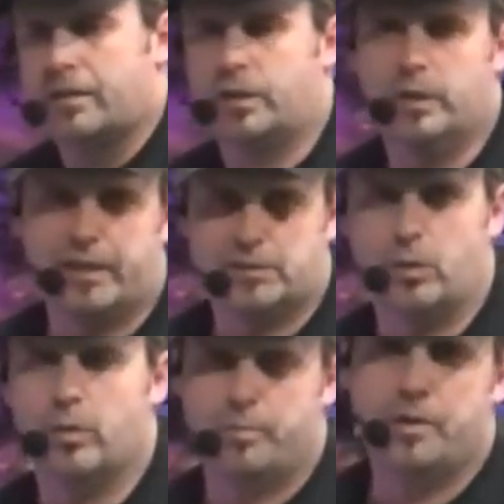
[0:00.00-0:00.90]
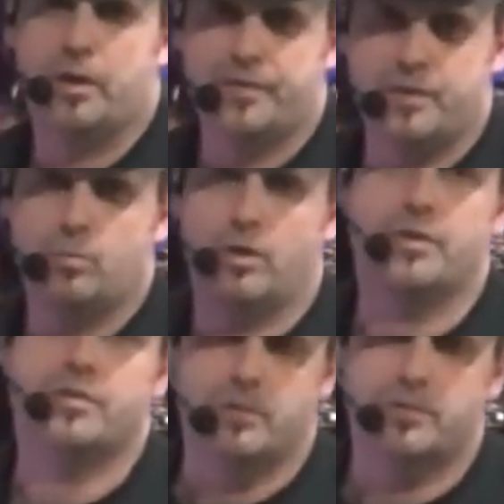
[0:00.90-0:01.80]
the click so it would be on the
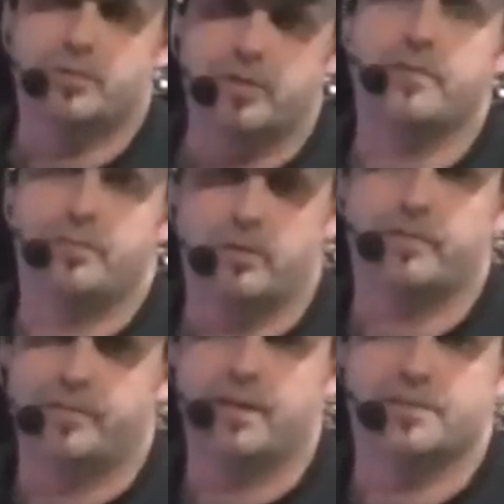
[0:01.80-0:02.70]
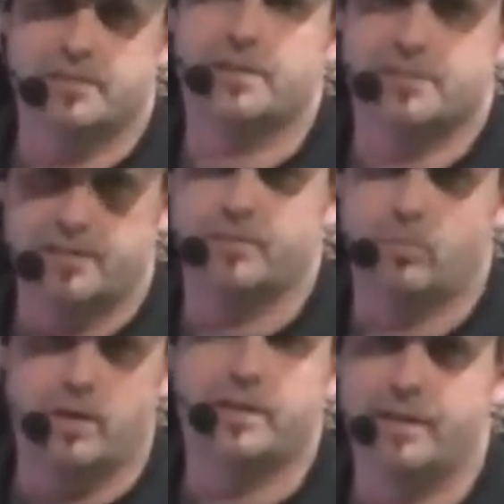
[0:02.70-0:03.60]
1, 2, 3, 4, 5, 6, 7,
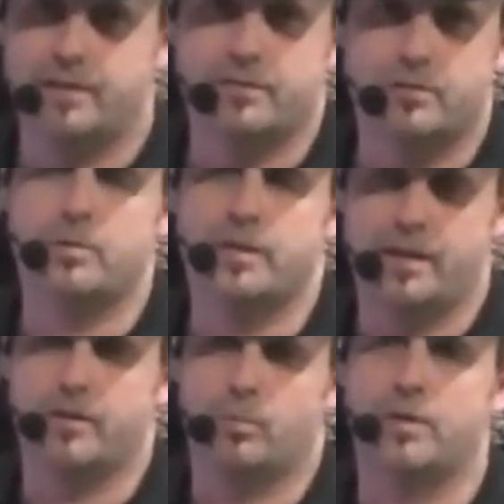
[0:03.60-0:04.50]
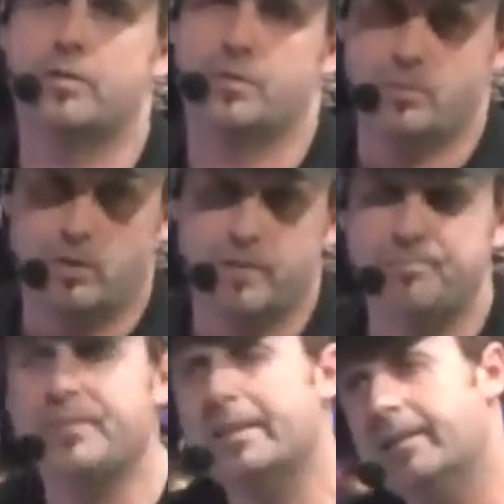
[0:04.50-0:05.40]
1E and a 2E and a 1, 2, 3, 1.
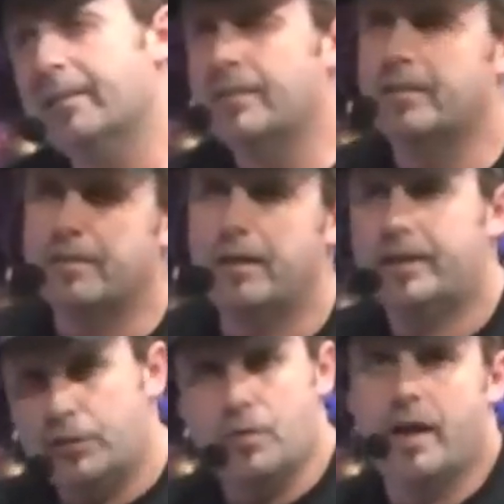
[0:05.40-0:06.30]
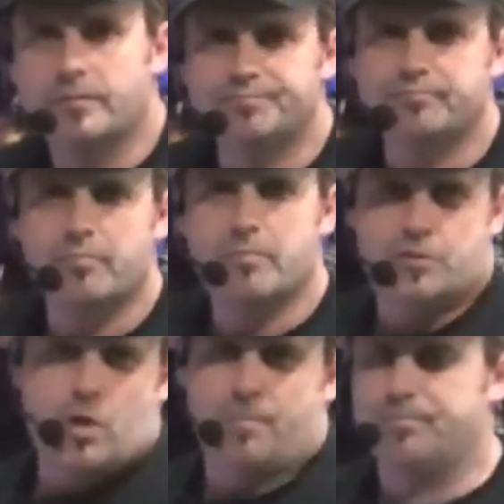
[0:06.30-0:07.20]
I could do that,
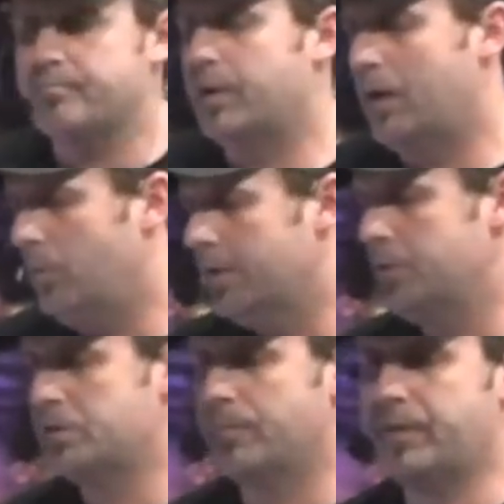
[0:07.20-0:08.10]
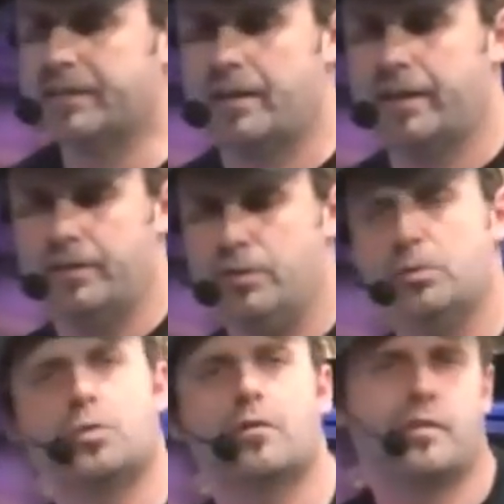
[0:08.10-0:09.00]
sure. But I want to do something that I can
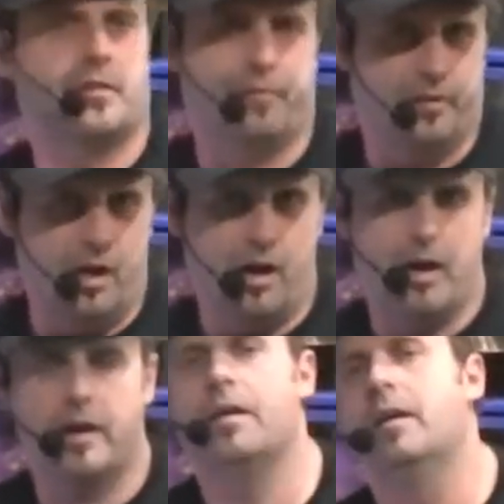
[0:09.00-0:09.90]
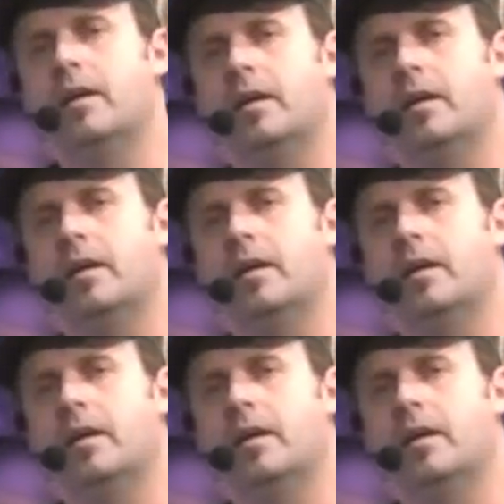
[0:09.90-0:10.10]
do sort of on the fly